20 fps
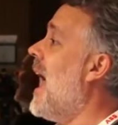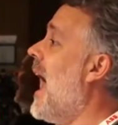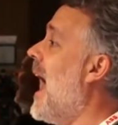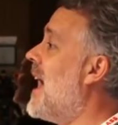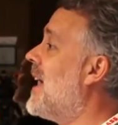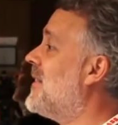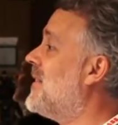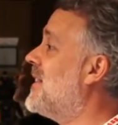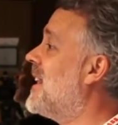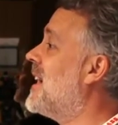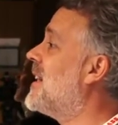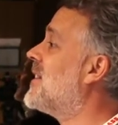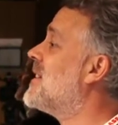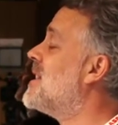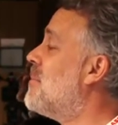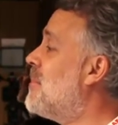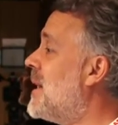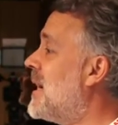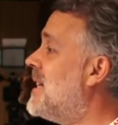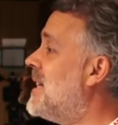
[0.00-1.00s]
And there's
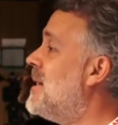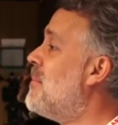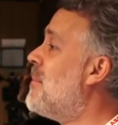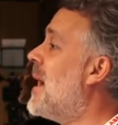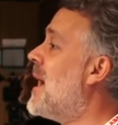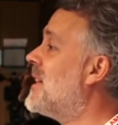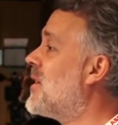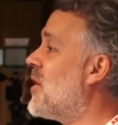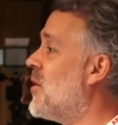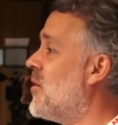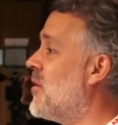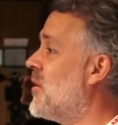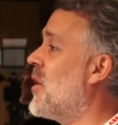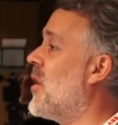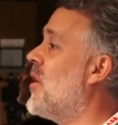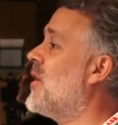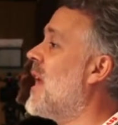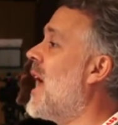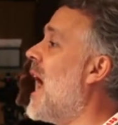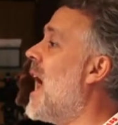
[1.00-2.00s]
a big debate going
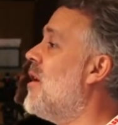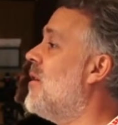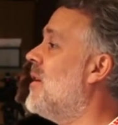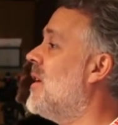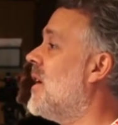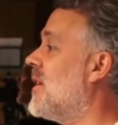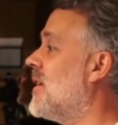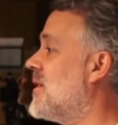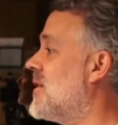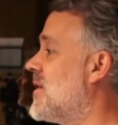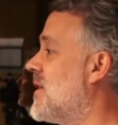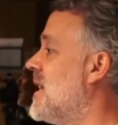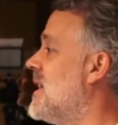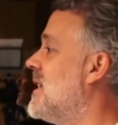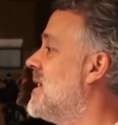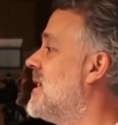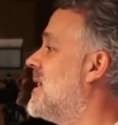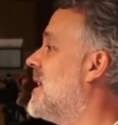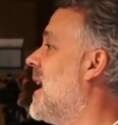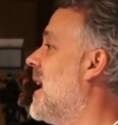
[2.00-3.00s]
on how large
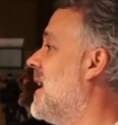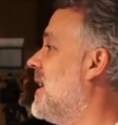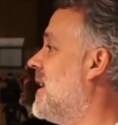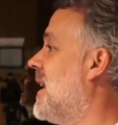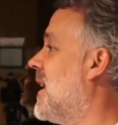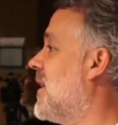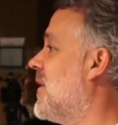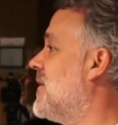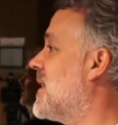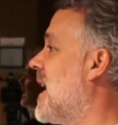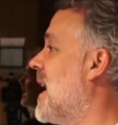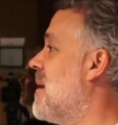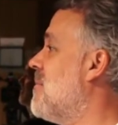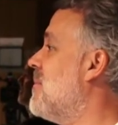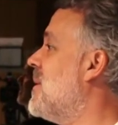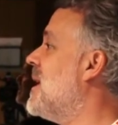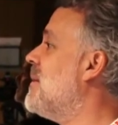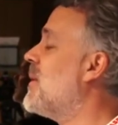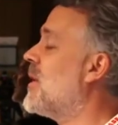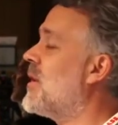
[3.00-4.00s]
these tariffs can
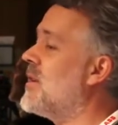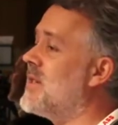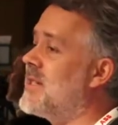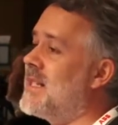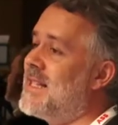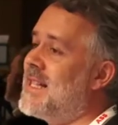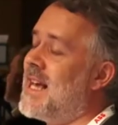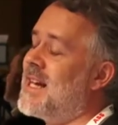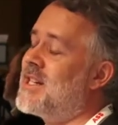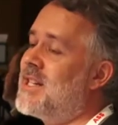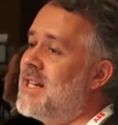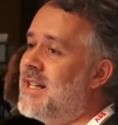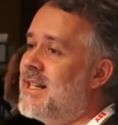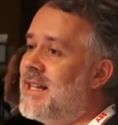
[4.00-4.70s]
be, because it's actually